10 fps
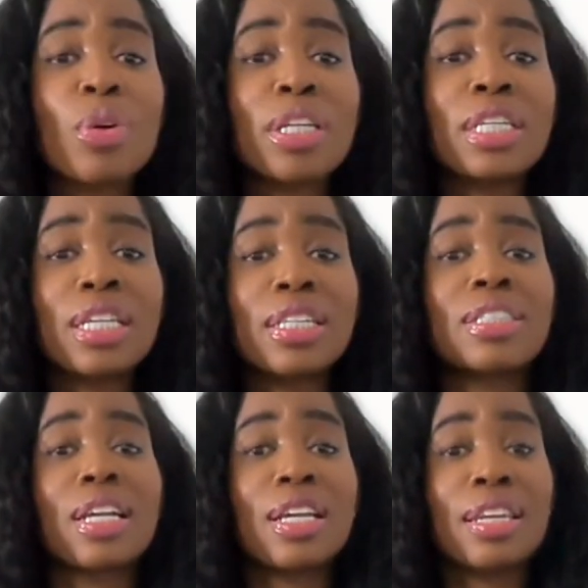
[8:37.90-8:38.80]
work
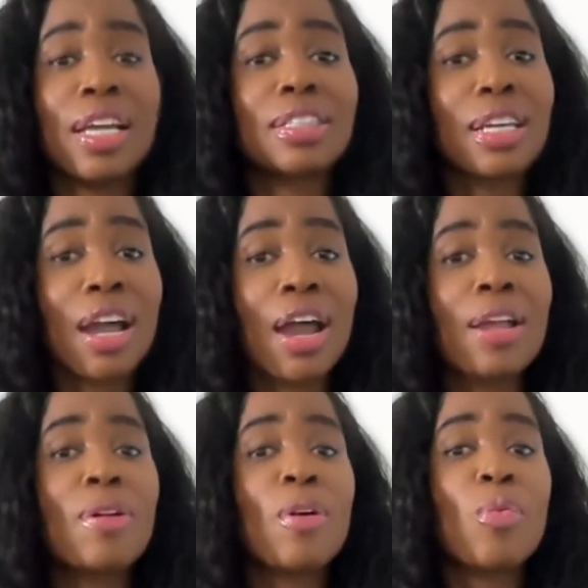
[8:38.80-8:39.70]
needed to connect
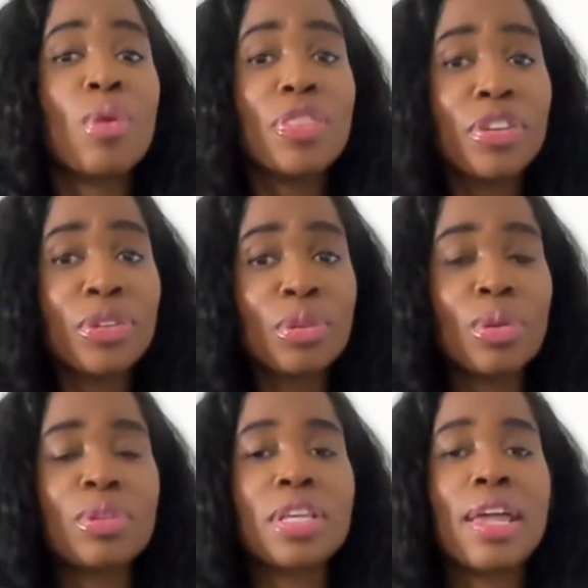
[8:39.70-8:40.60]
AI with the
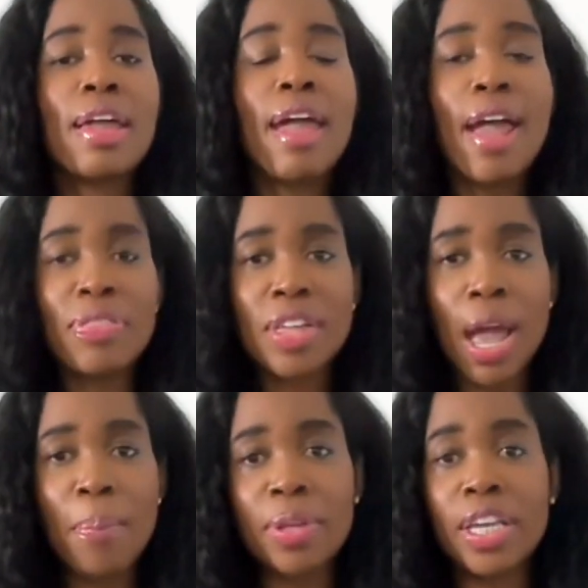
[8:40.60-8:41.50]
tools and the
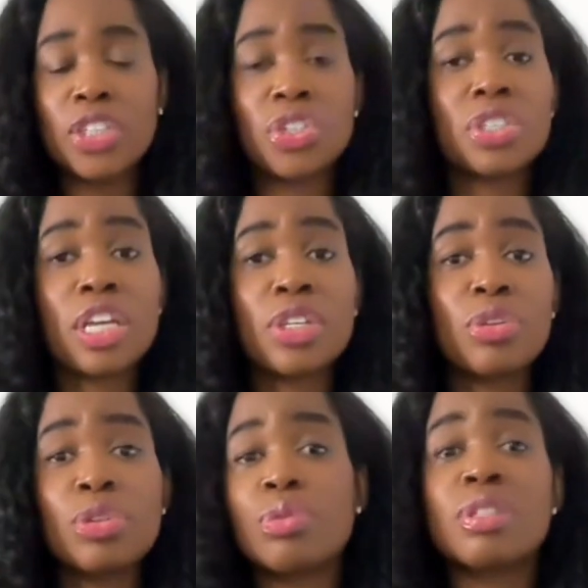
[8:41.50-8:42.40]
applications that
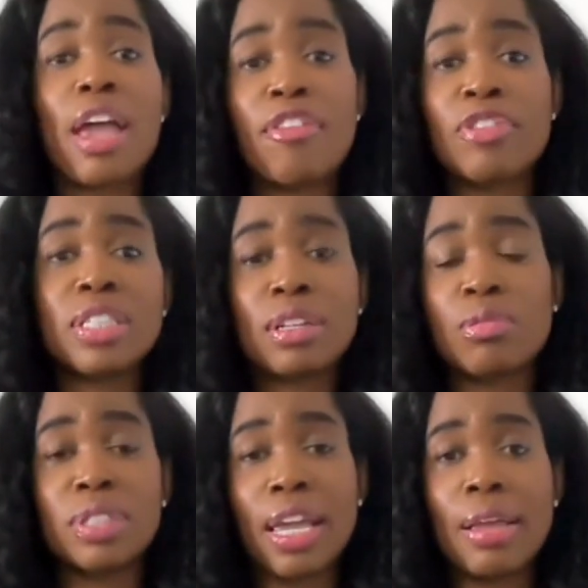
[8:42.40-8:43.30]
you use every
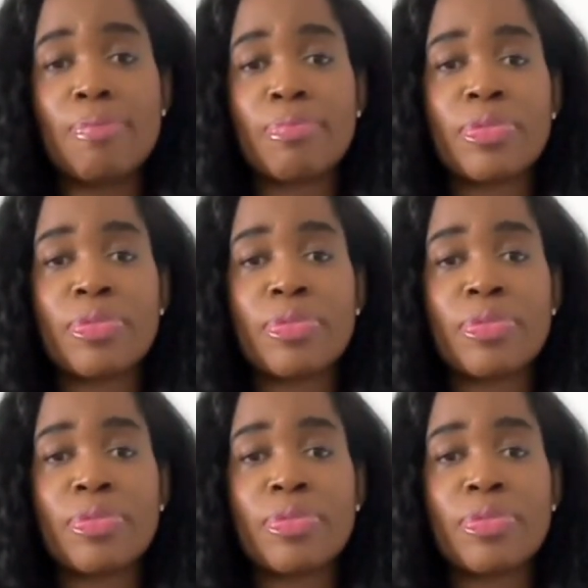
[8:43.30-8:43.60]
single day.